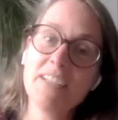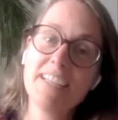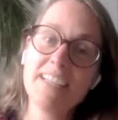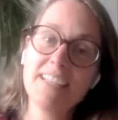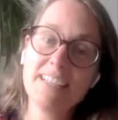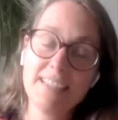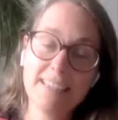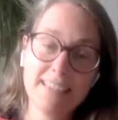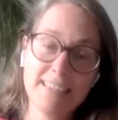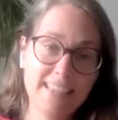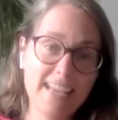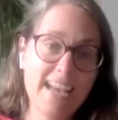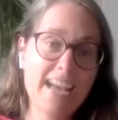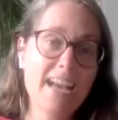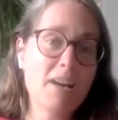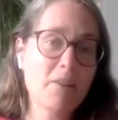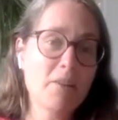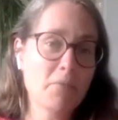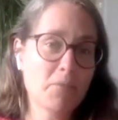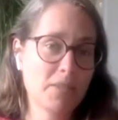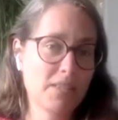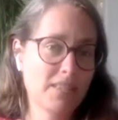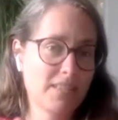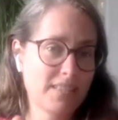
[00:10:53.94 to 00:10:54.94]
that
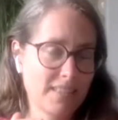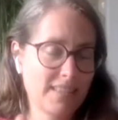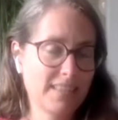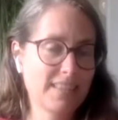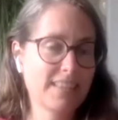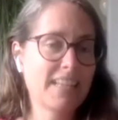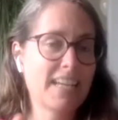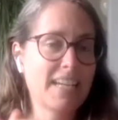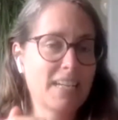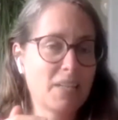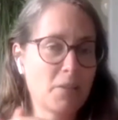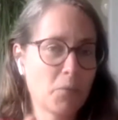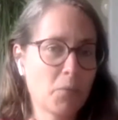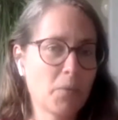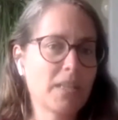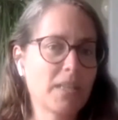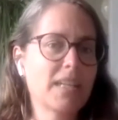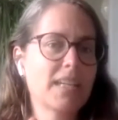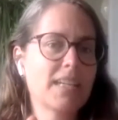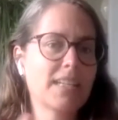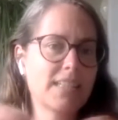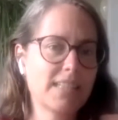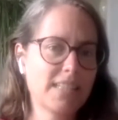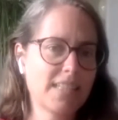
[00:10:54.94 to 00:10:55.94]
was like when
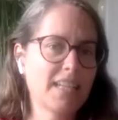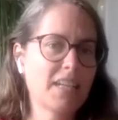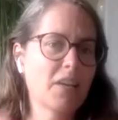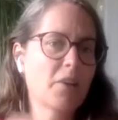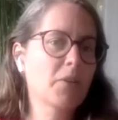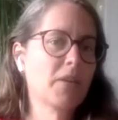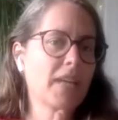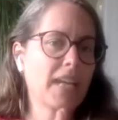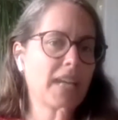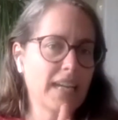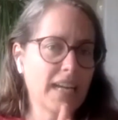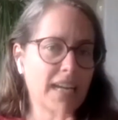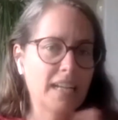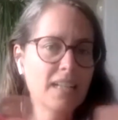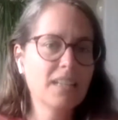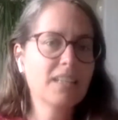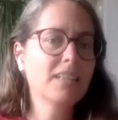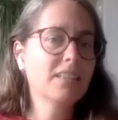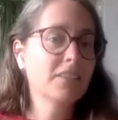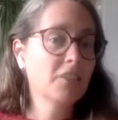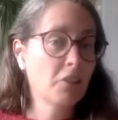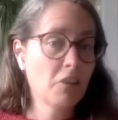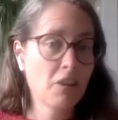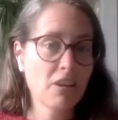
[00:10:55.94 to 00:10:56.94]
I said, okay, I'll
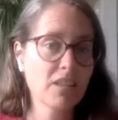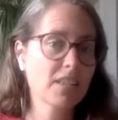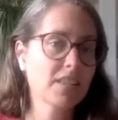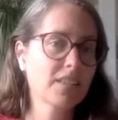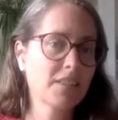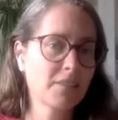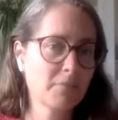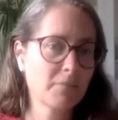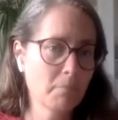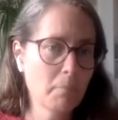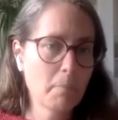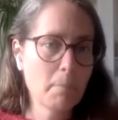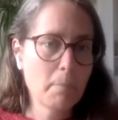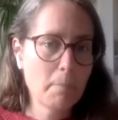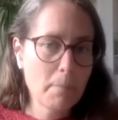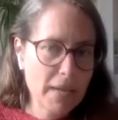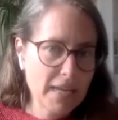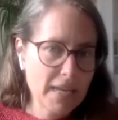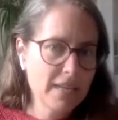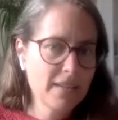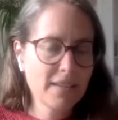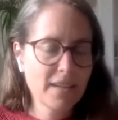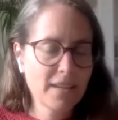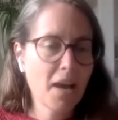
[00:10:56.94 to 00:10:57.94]
not
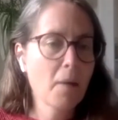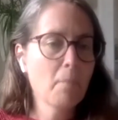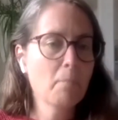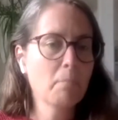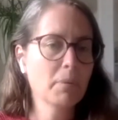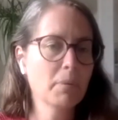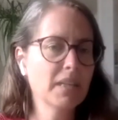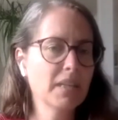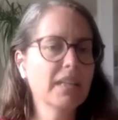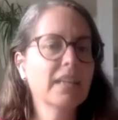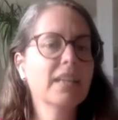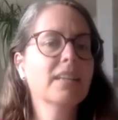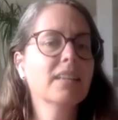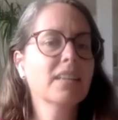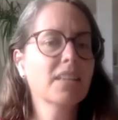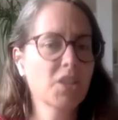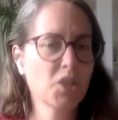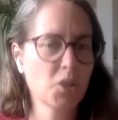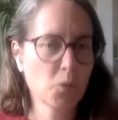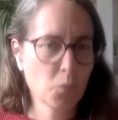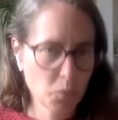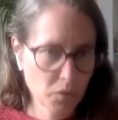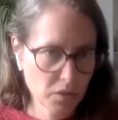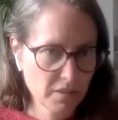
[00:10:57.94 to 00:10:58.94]
make up an
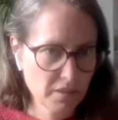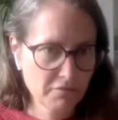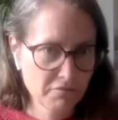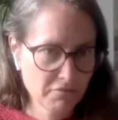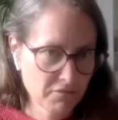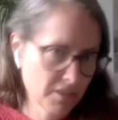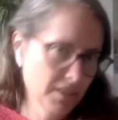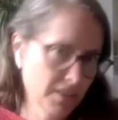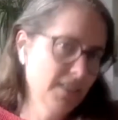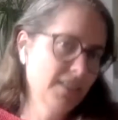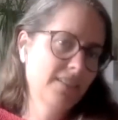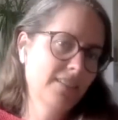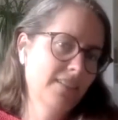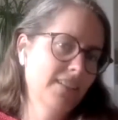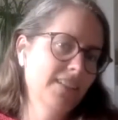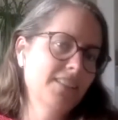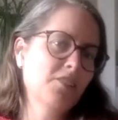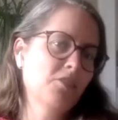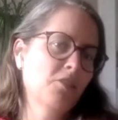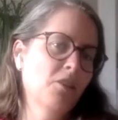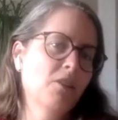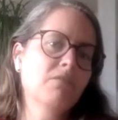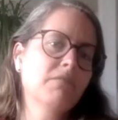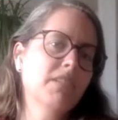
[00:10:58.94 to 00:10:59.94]
English word for it. It's
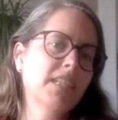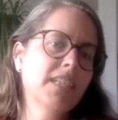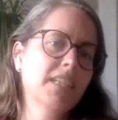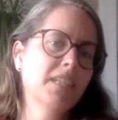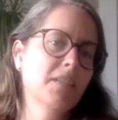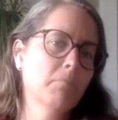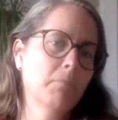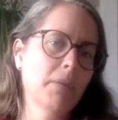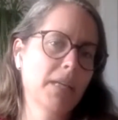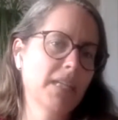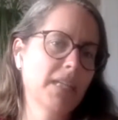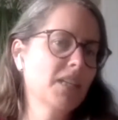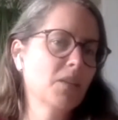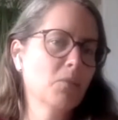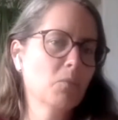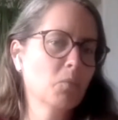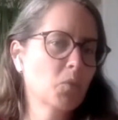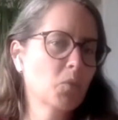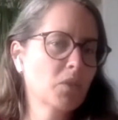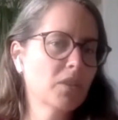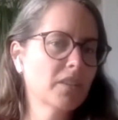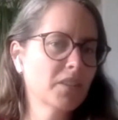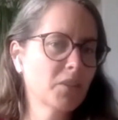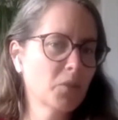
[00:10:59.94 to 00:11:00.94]
already a made up
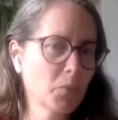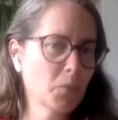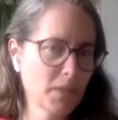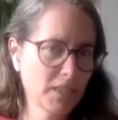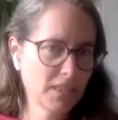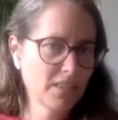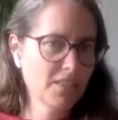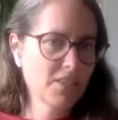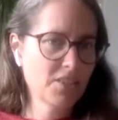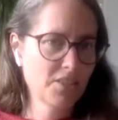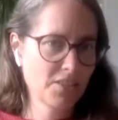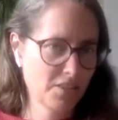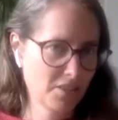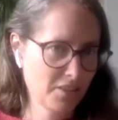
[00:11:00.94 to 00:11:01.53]
word. Why not just